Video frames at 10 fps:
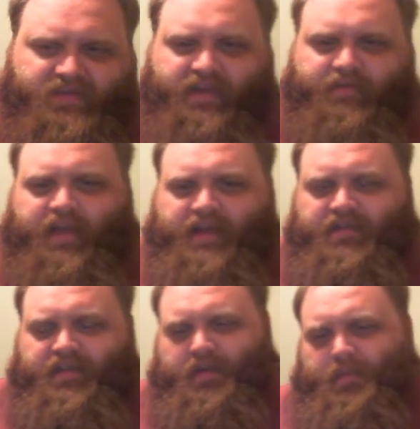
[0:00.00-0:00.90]
stuff, kind
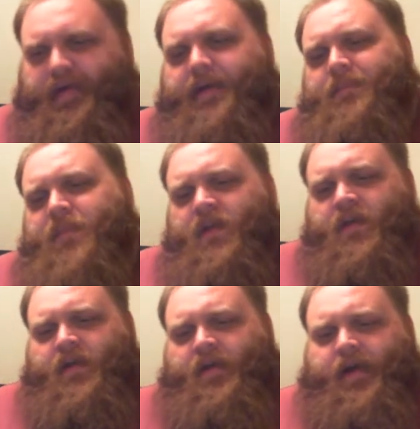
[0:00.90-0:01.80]
of thing. But
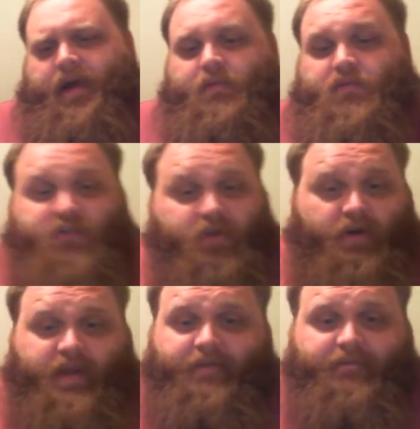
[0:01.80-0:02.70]

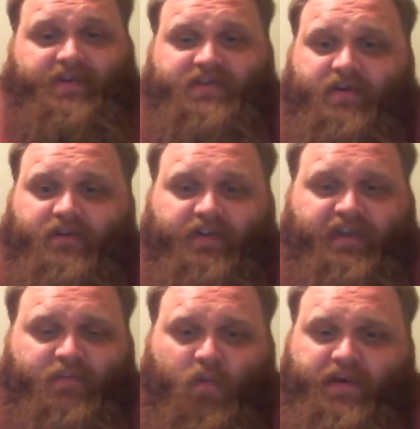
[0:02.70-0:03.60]
sure enough, I started
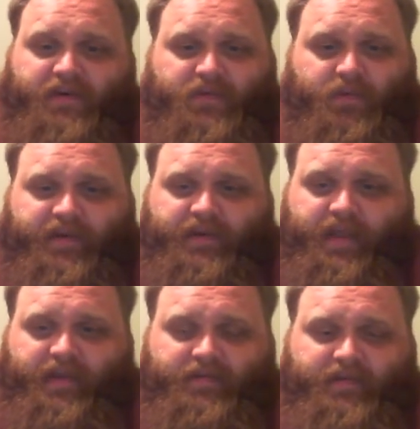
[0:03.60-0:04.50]
looking more into it,
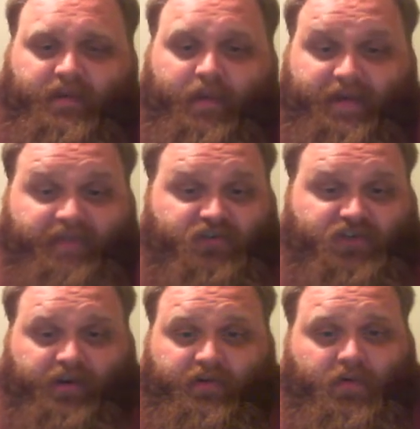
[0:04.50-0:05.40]
and I mean, even
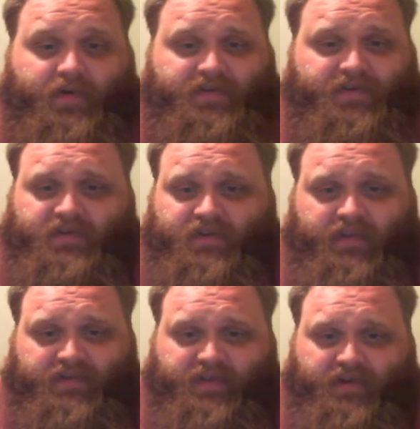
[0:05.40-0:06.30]
Chuck Norris
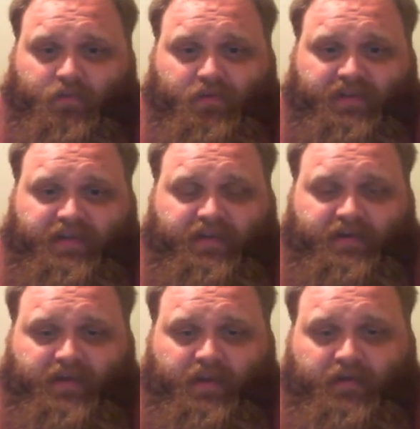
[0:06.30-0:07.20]
has done a really
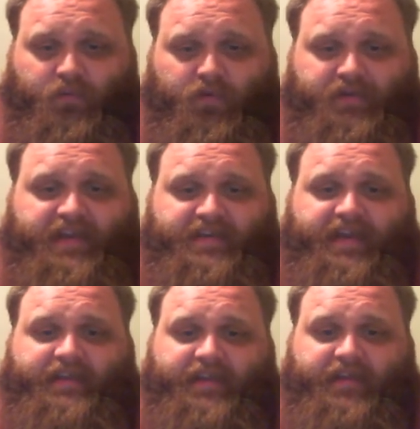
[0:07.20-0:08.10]
good on WorldNet
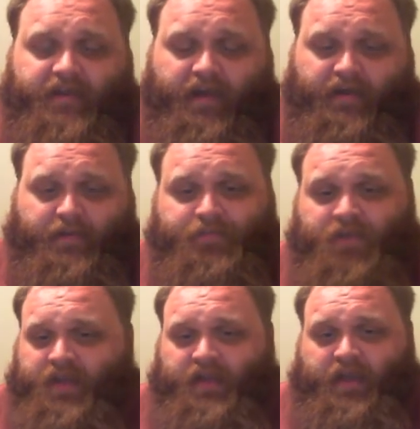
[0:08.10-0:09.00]
Daily. I
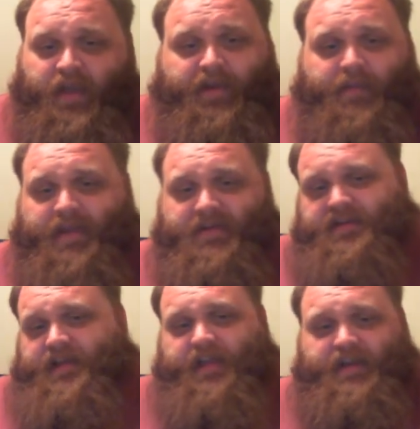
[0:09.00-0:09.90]

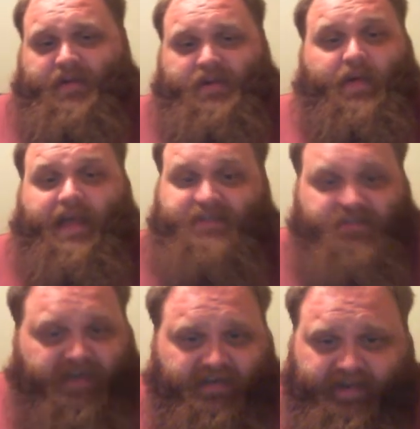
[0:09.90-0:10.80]
recommend anybody who
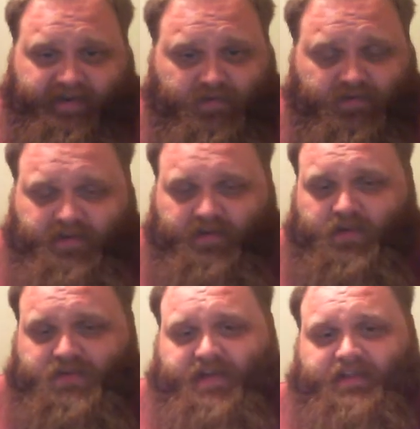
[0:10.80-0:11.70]
hasn't checked that out to
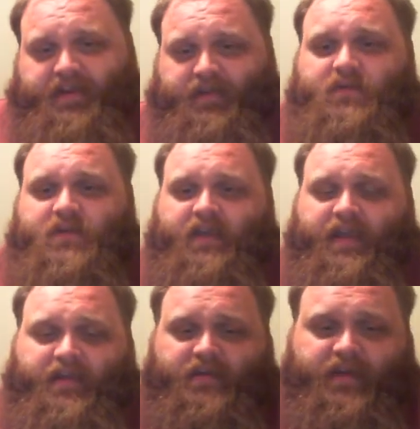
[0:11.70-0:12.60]
go check that out,
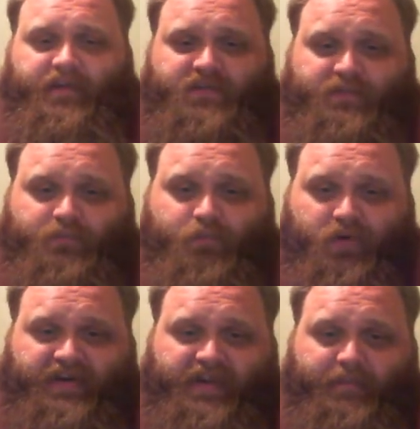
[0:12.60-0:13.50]
and there's some
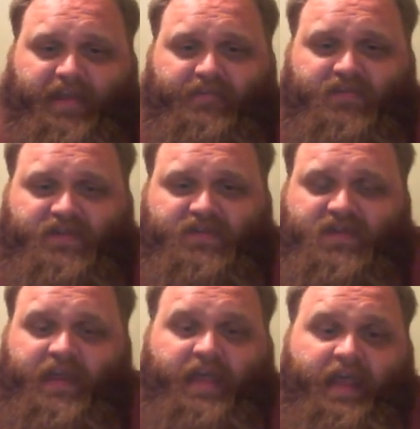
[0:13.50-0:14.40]
pretty damning
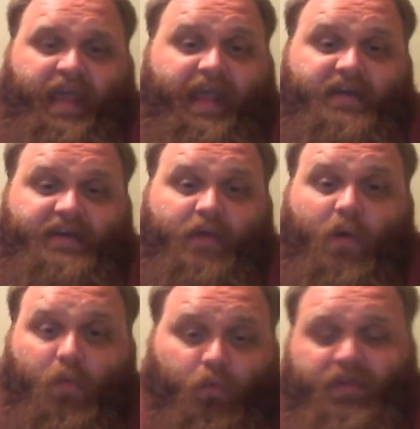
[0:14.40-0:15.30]
evidence. And
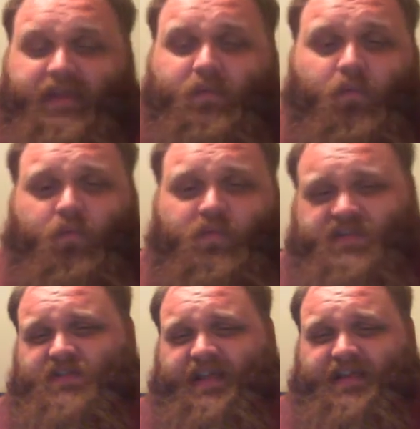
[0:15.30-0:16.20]
what really
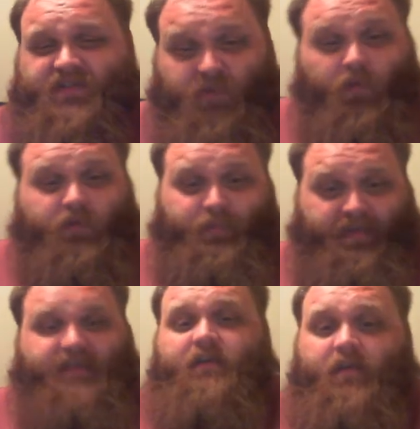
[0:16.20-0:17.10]
sold
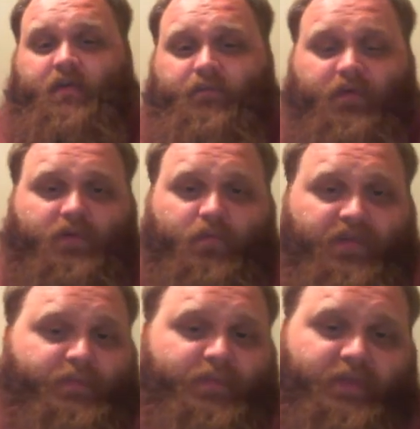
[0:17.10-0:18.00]
me for
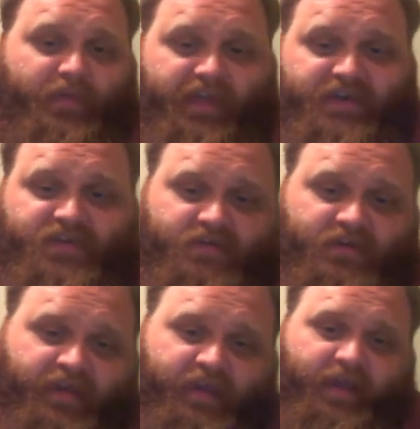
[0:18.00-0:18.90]
weather manipulation,
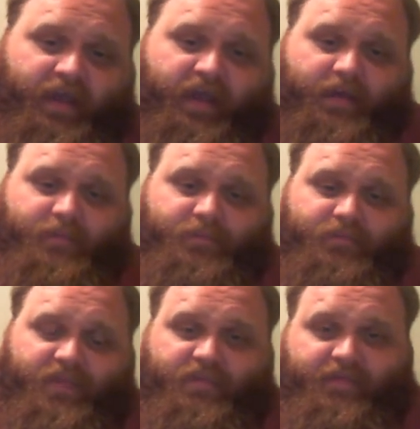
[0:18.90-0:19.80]

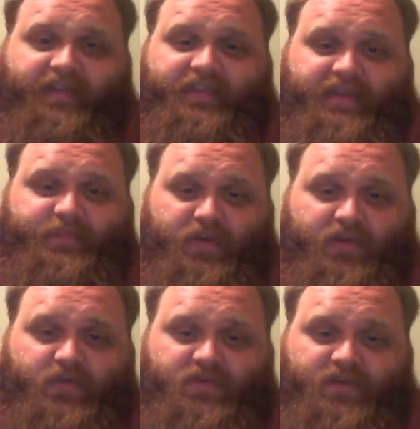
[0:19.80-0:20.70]
and the fact that it's been
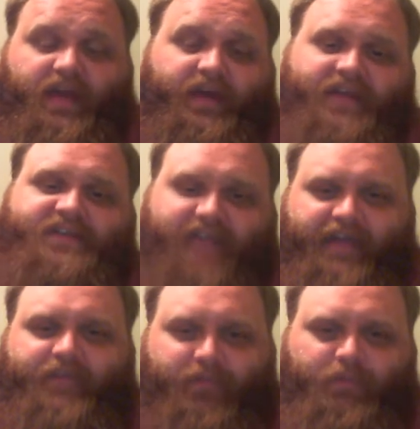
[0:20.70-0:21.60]
used,
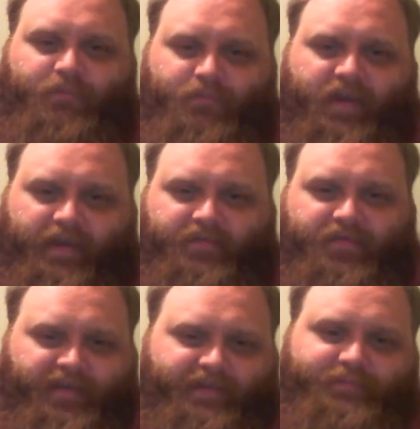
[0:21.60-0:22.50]
aside from
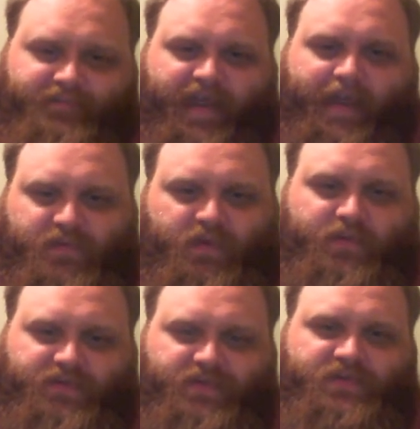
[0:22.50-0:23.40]
the times where
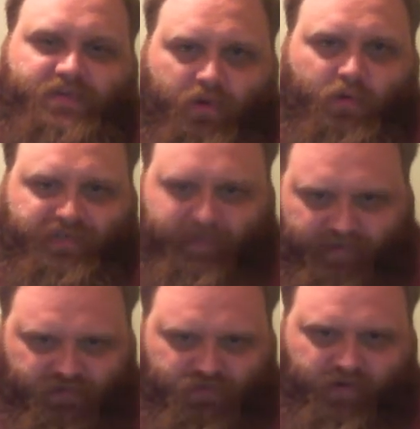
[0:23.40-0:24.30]
it was used in the Ho Chi
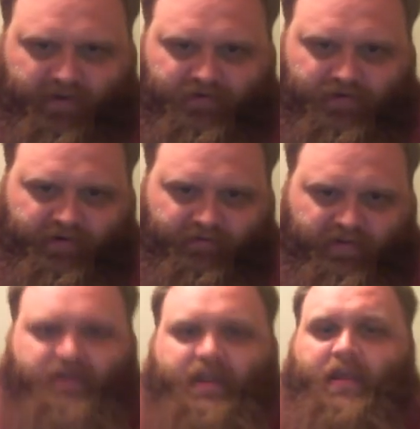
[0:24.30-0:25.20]
Minh Trail during
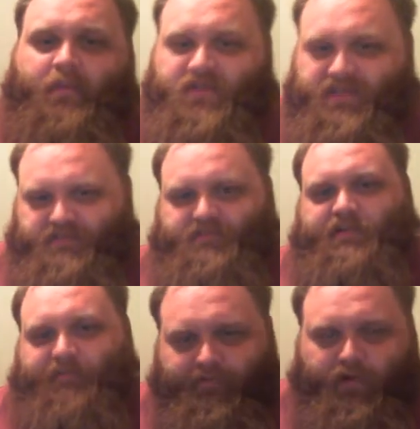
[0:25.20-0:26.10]
Vietnam, which is
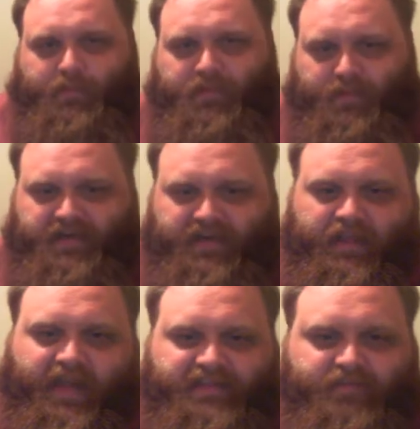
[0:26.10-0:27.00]
confirmed, been
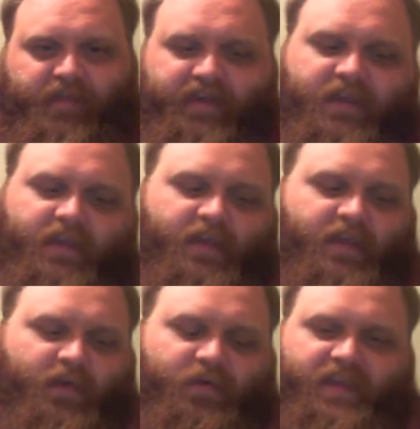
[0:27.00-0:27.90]
declassified,
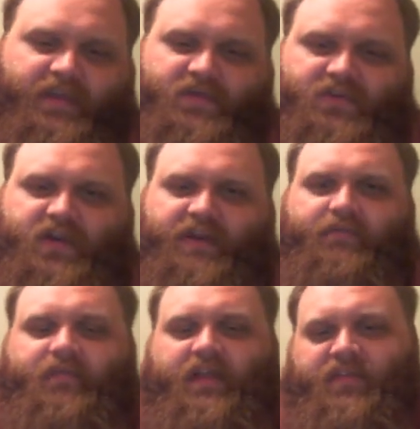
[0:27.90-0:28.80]
where they used to try to
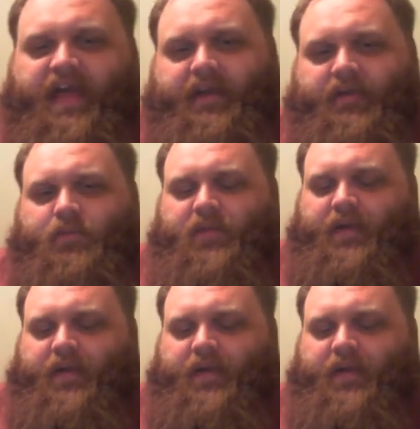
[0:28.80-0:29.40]
flood that out.